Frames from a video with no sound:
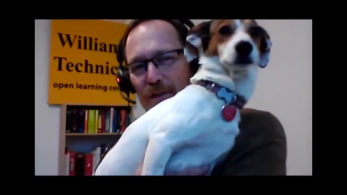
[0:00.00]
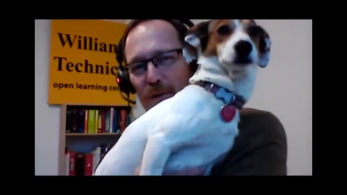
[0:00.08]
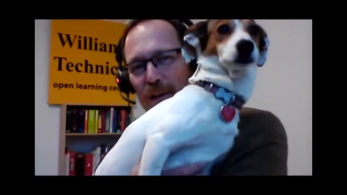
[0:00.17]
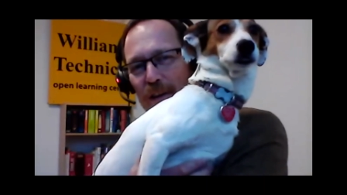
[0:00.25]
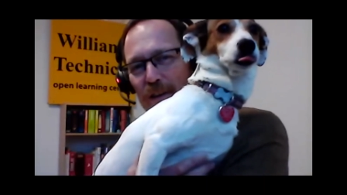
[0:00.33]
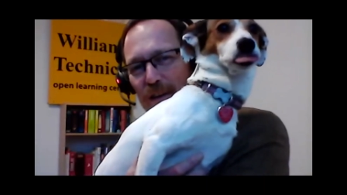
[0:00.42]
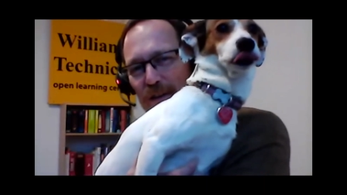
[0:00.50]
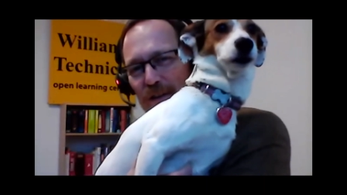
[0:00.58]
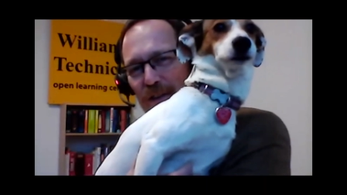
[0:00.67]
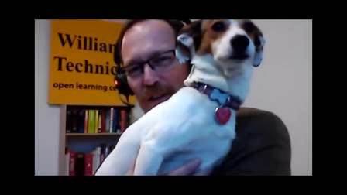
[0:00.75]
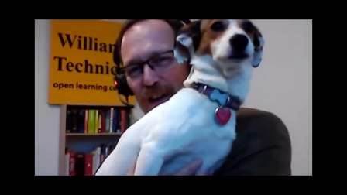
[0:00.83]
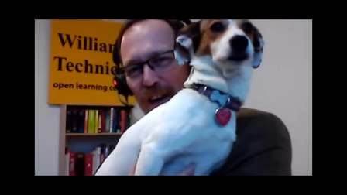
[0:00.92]
joined us
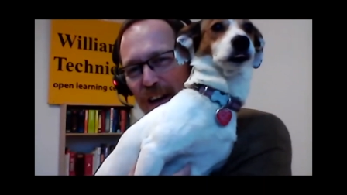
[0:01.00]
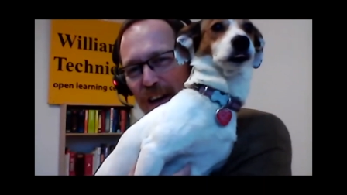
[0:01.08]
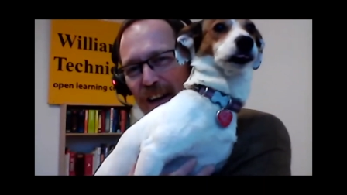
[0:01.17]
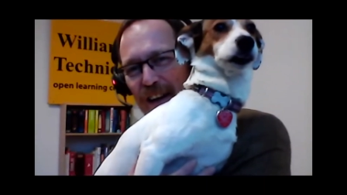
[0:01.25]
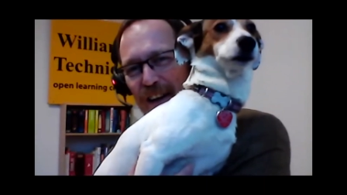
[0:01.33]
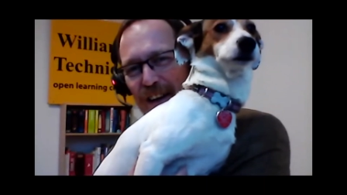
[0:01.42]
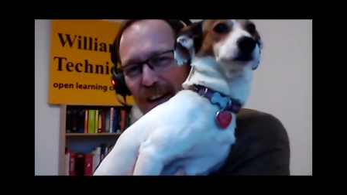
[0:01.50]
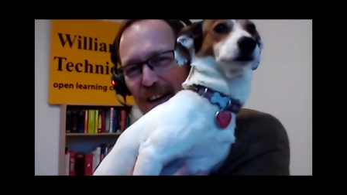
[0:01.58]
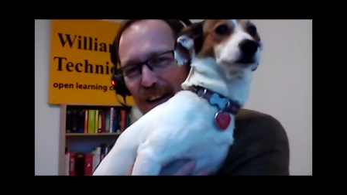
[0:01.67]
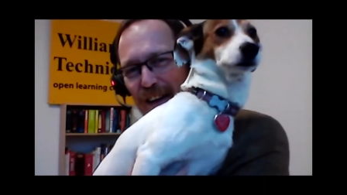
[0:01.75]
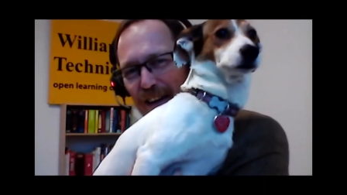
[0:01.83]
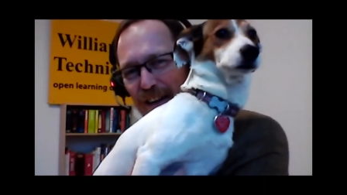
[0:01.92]
today
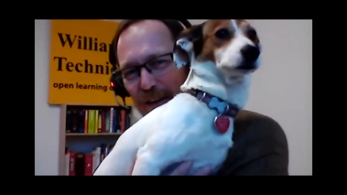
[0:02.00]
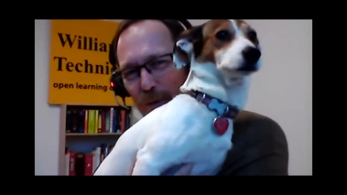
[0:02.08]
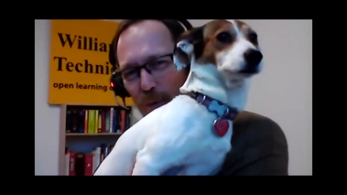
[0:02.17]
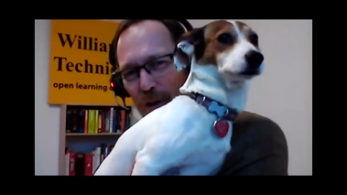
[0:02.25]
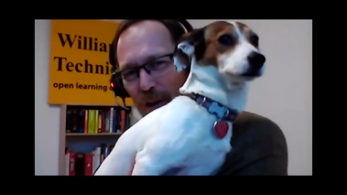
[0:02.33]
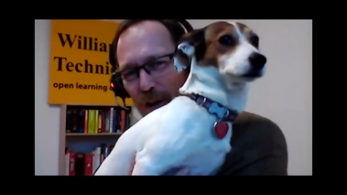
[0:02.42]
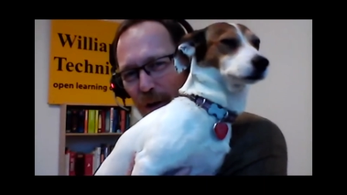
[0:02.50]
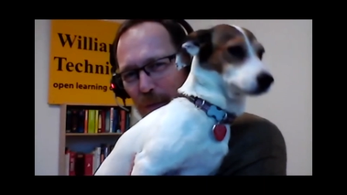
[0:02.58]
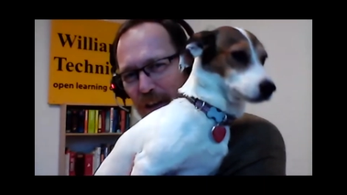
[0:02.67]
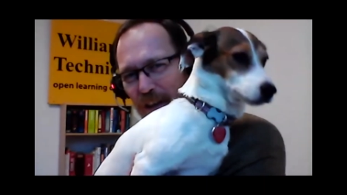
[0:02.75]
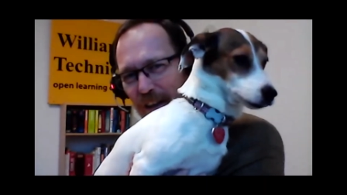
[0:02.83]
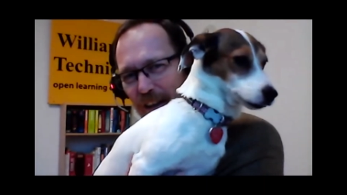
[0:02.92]
and will
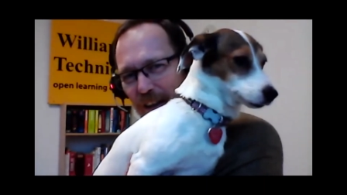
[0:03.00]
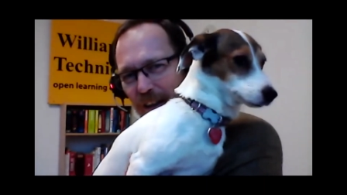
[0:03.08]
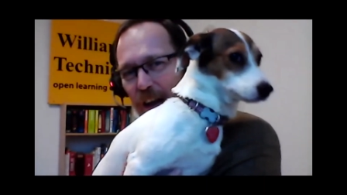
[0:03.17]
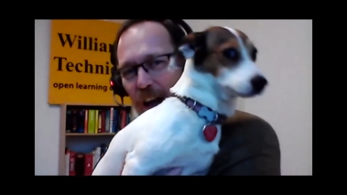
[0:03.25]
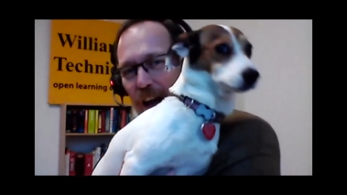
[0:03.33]
be,